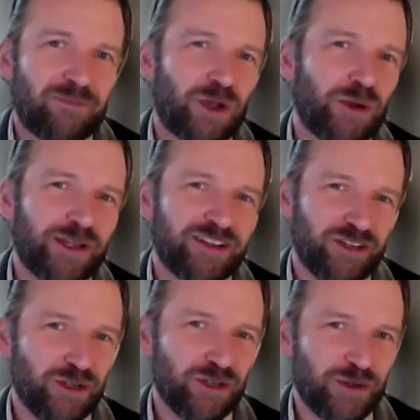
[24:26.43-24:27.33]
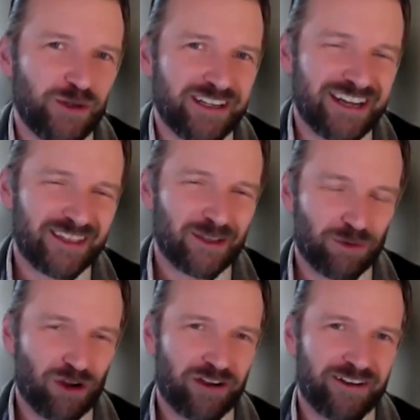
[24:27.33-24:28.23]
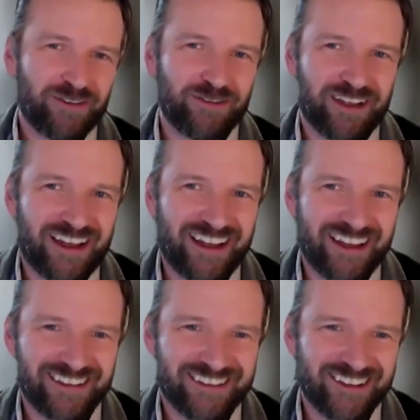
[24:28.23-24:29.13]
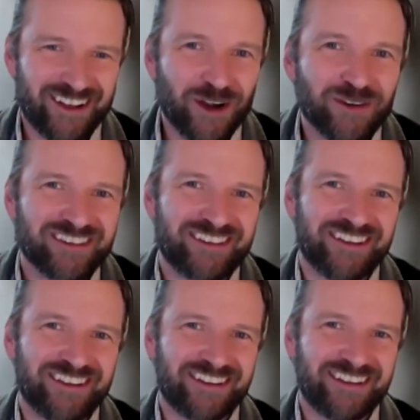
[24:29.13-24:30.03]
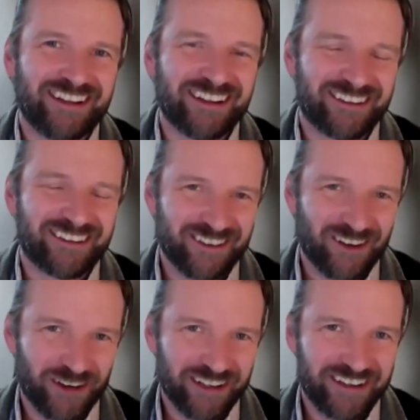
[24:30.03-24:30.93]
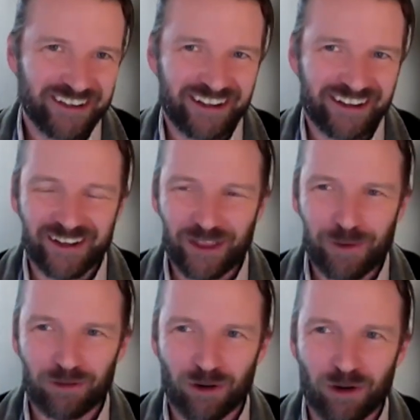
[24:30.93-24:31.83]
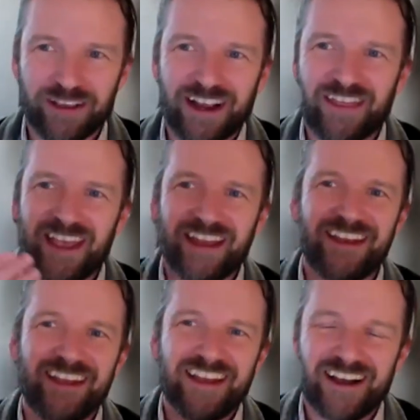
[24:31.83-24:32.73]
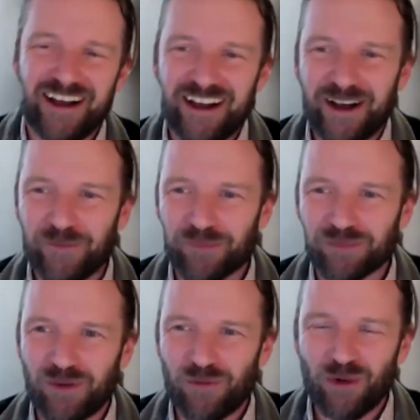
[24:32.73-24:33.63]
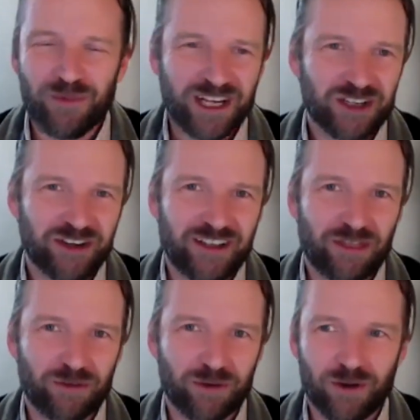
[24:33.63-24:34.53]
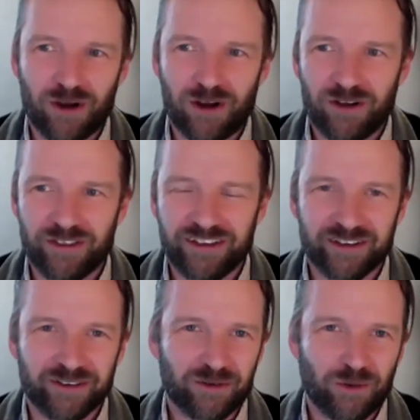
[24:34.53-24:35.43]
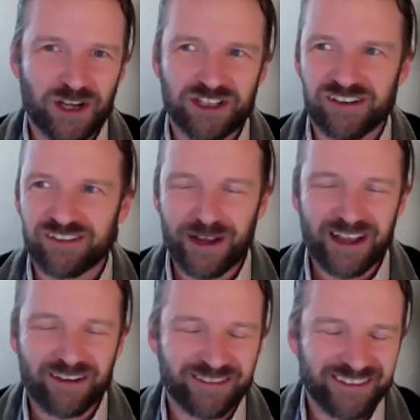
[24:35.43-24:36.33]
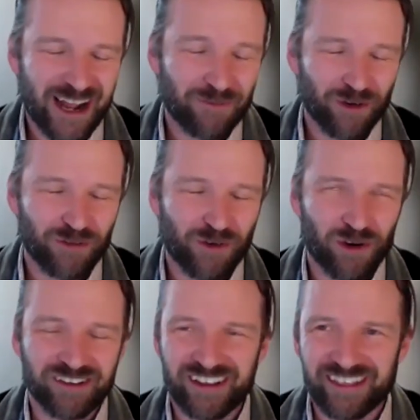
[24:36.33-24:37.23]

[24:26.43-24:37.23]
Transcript: I'm going to take the prerogative as the host to get us started and get the ball rolling. And then we'll make sure to get through all the questions that we have time for, of course.